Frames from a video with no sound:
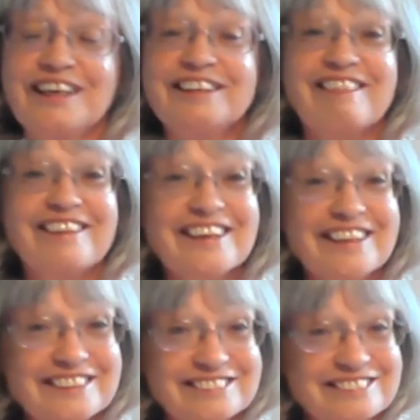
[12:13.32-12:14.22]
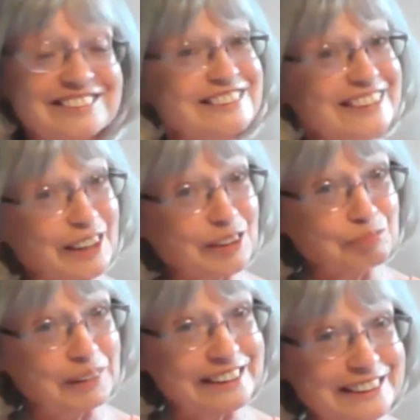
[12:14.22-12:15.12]
And then the
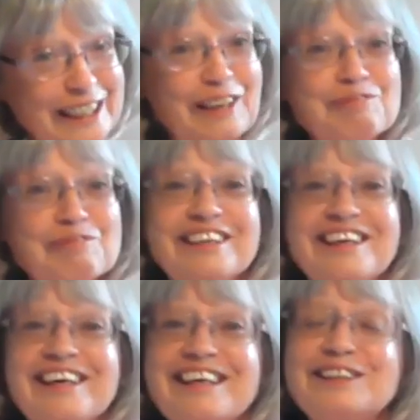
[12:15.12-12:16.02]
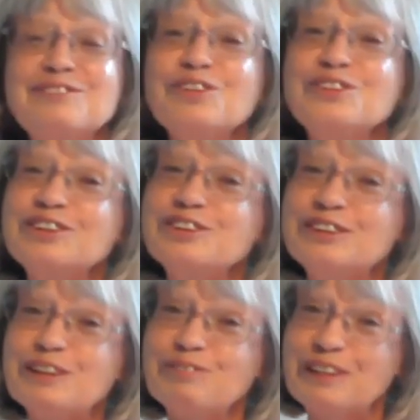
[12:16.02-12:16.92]
second big step is want to
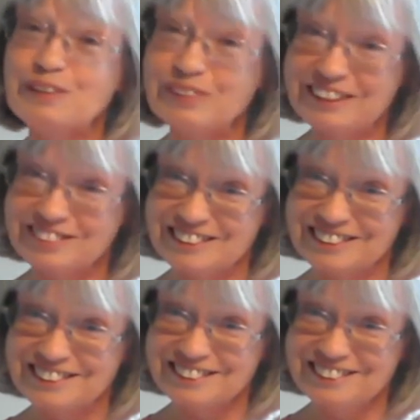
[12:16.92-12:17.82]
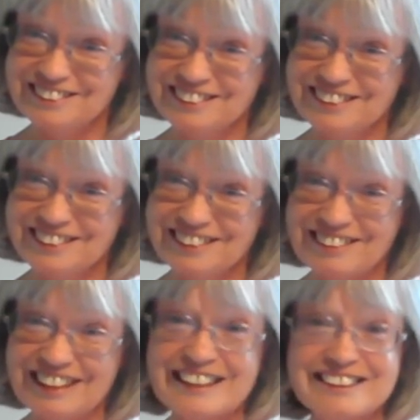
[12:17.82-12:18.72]
do something about it.
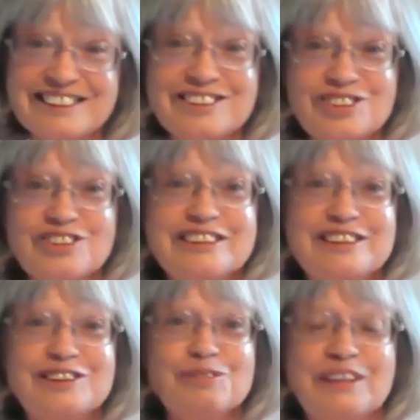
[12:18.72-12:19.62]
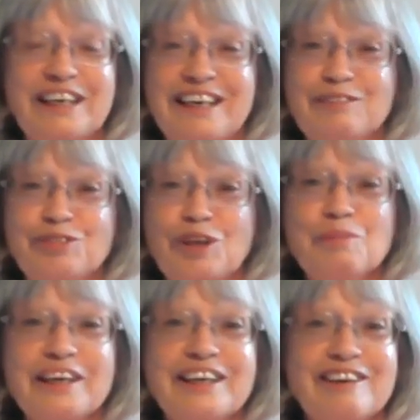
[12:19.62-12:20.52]
Now, that's the choice that we have.
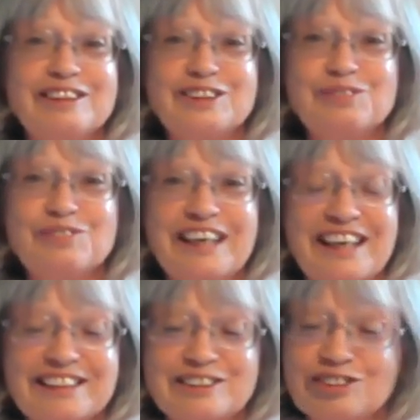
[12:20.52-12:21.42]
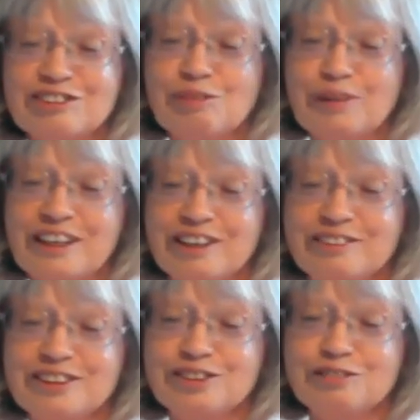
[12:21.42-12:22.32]
Am I going to react or am I
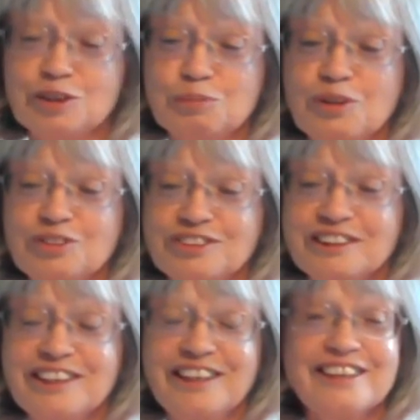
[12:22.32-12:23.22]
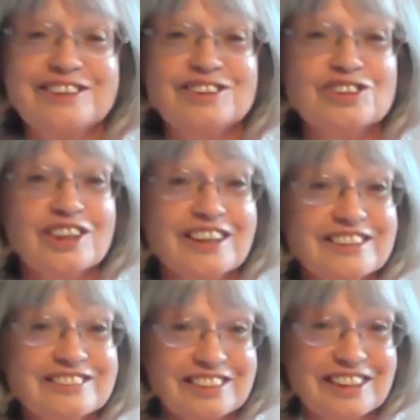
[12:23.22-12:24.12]
going to respond? As a
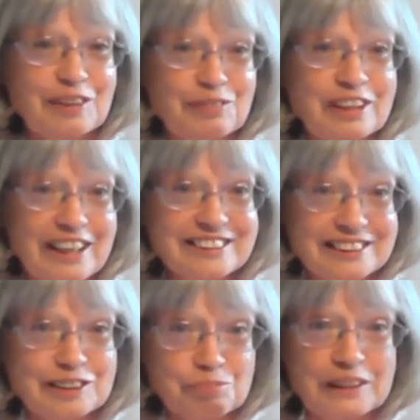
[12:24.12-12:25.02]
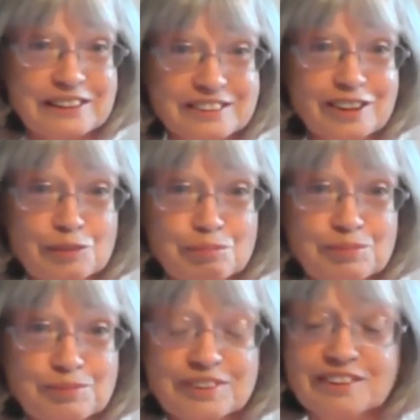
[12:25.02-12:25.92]
child, I reacted big time.